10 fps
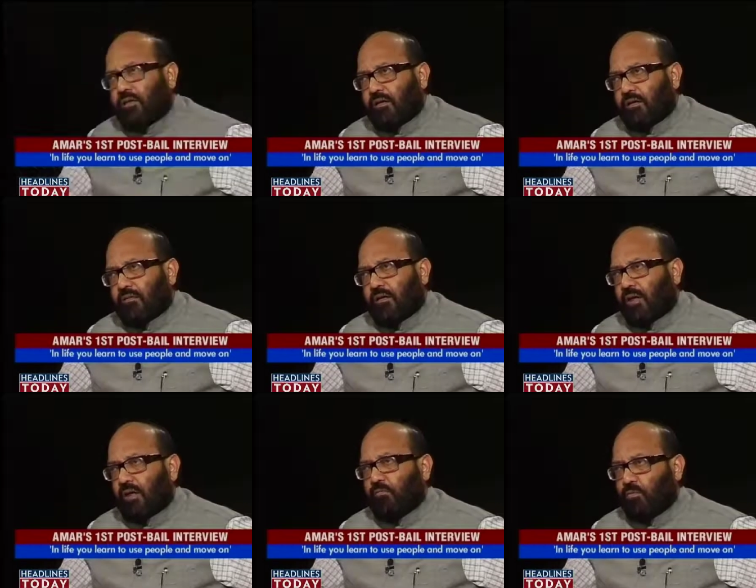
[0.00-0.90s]
think uh,
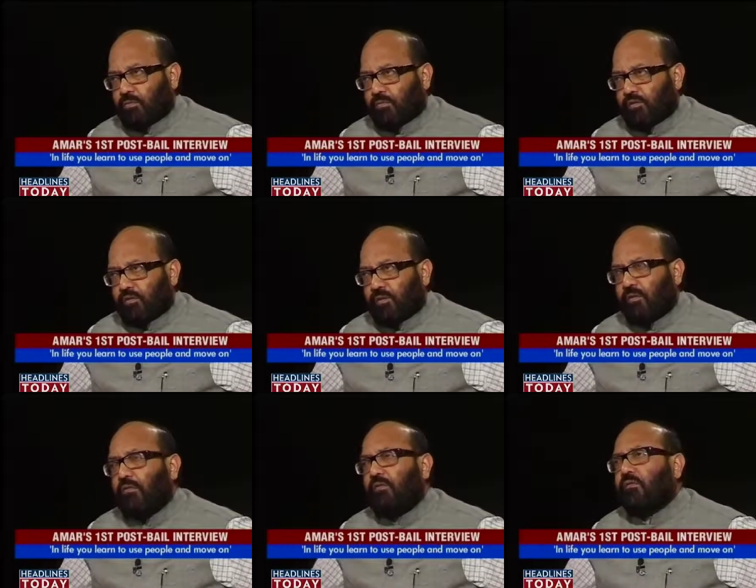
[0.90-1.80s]
that I am used.
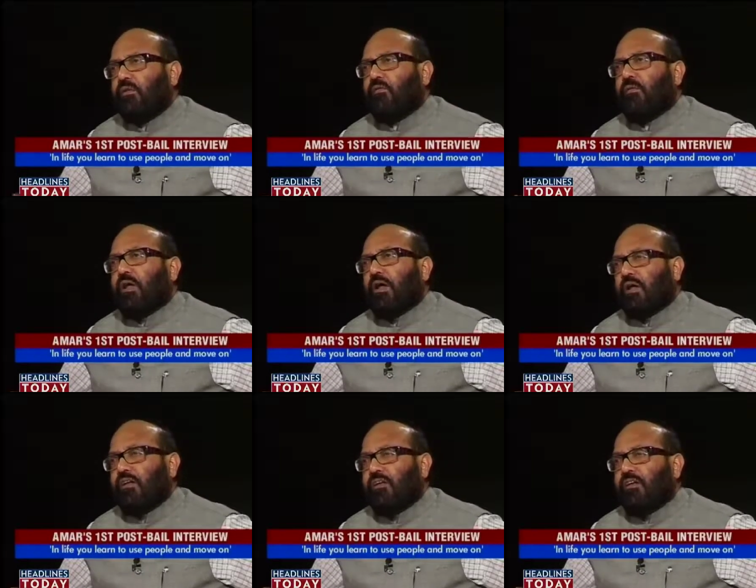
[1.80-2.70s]
This will be
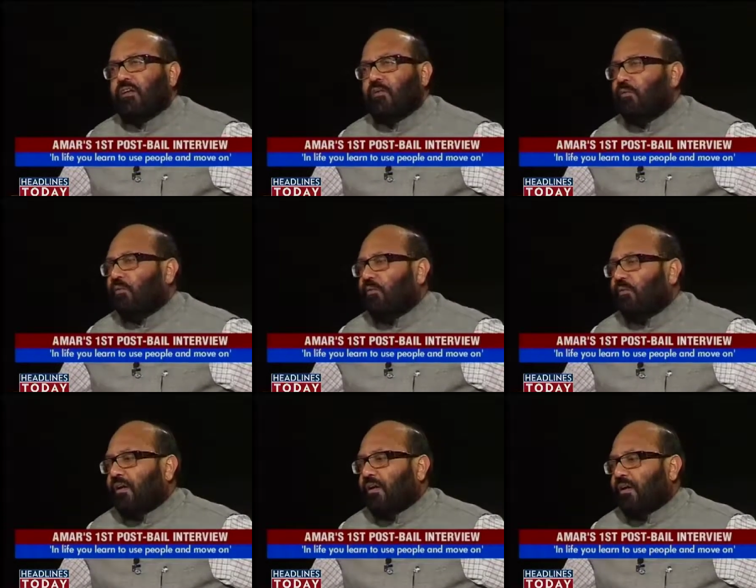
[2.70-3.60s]
again, you
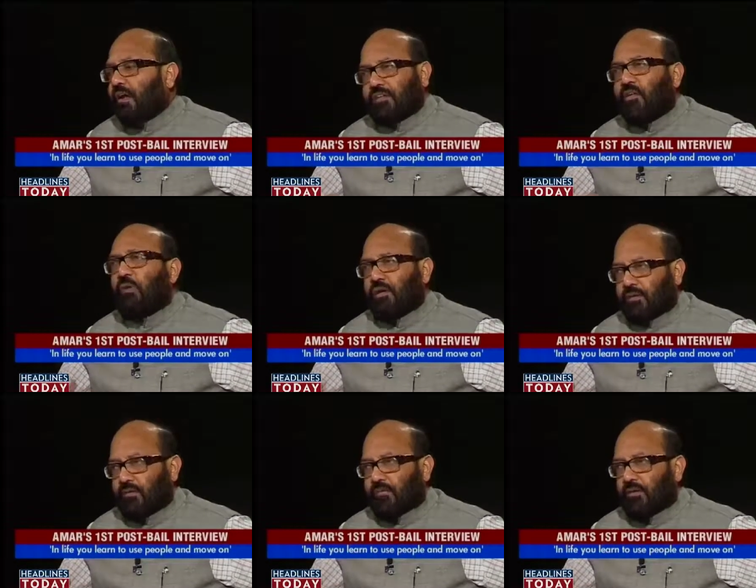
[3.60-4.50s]
know, cursing
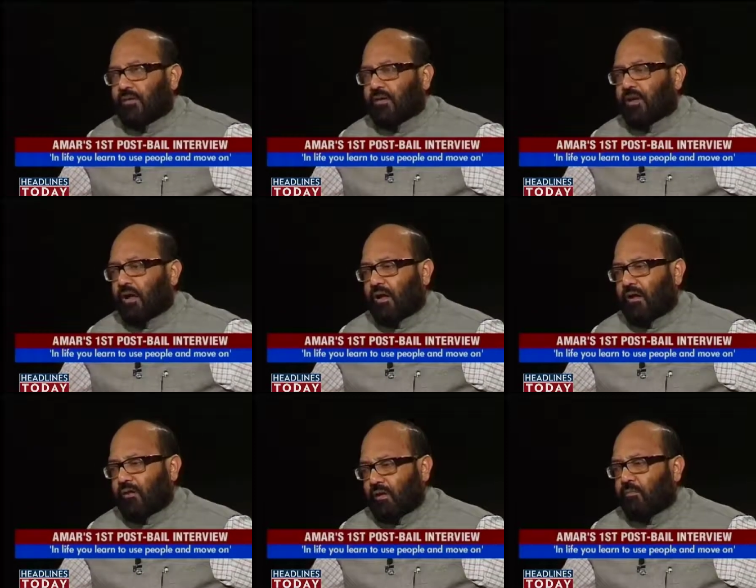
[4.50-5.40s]
myself.
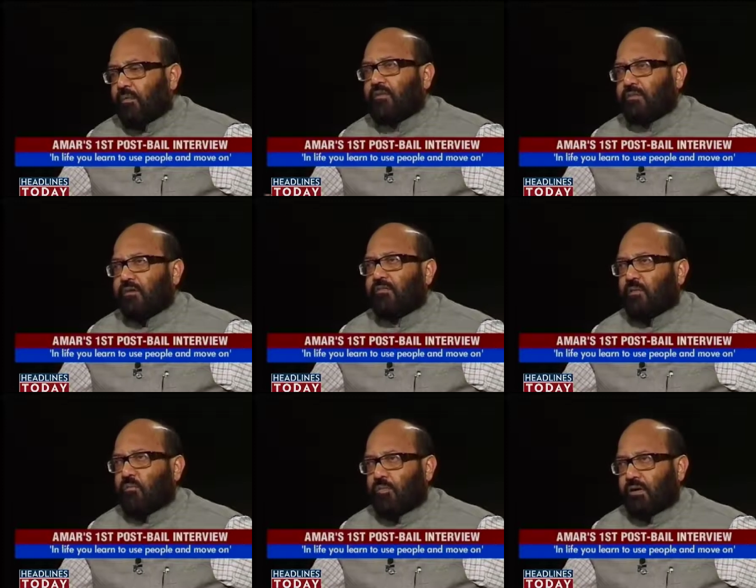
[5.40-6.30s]
I love and cherish
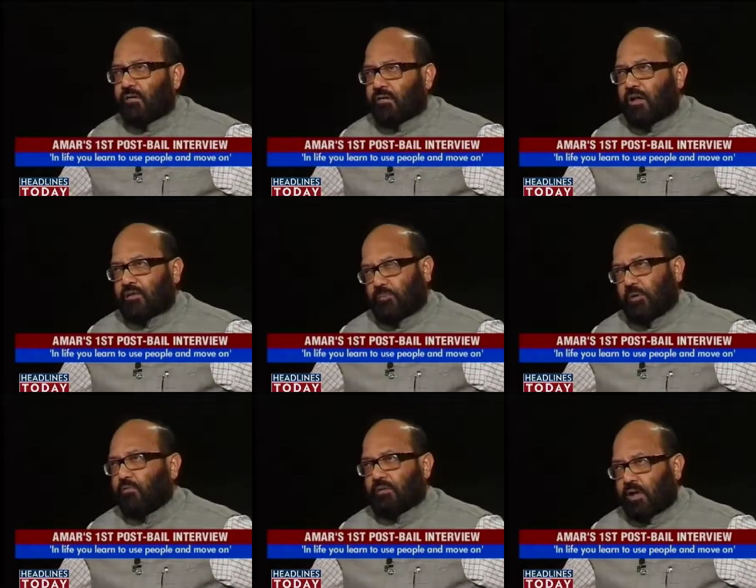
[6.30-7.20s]
the moment I
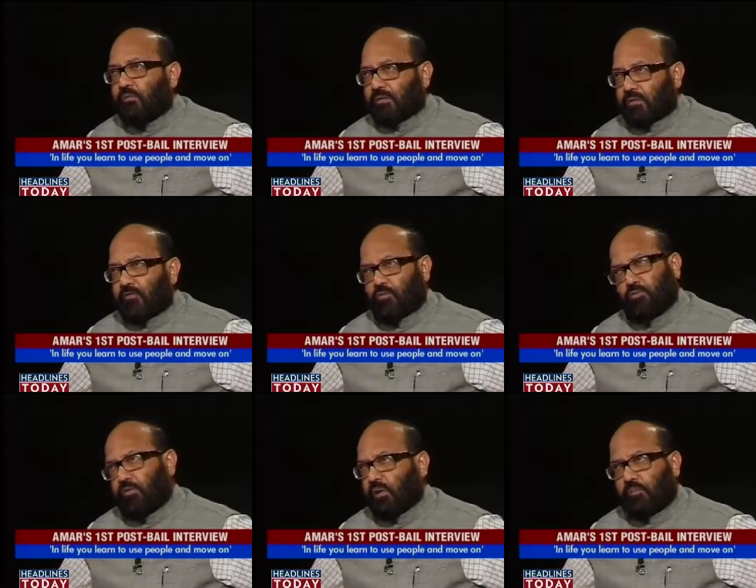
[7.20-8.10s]
spent with Jaya Bachchan.
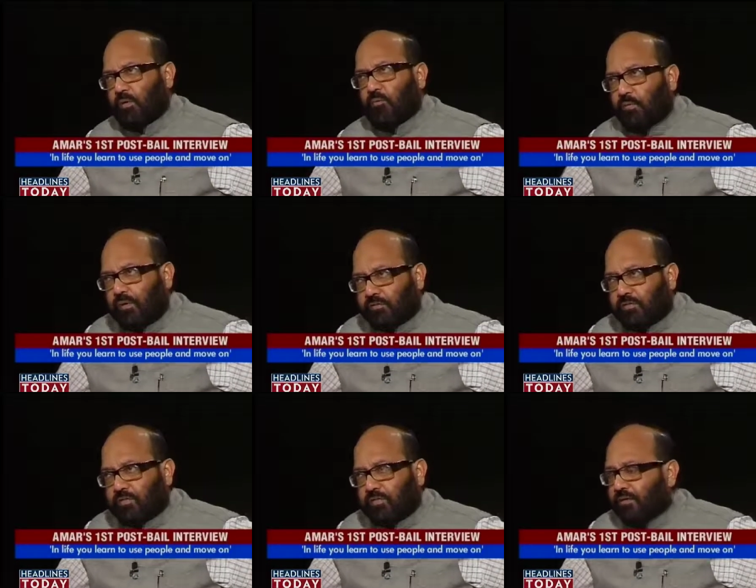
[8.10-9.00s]
Those were lovely
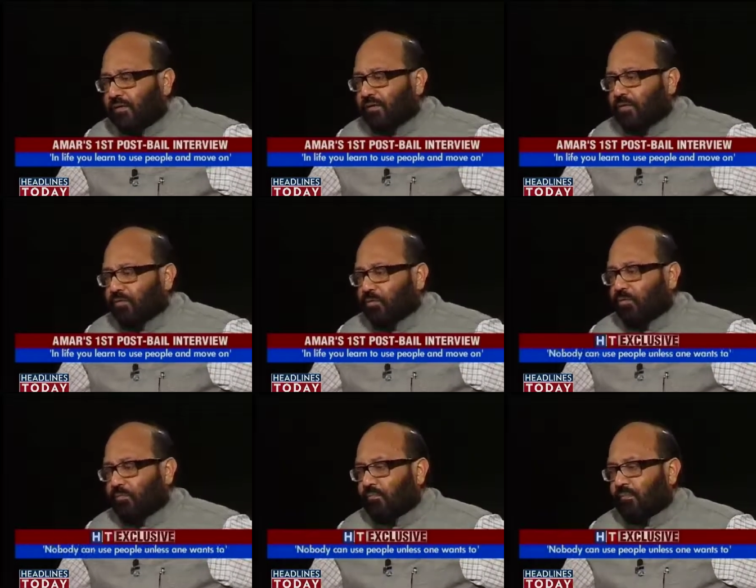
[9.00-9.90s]
moments.
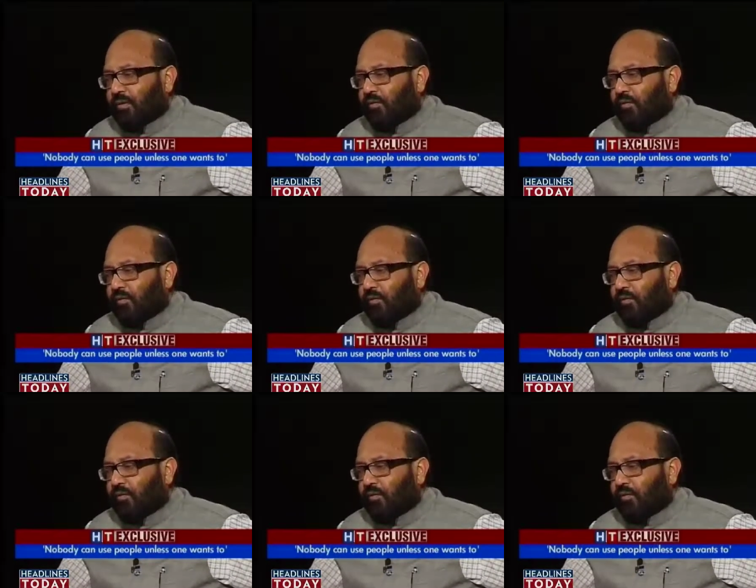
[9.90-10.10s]
So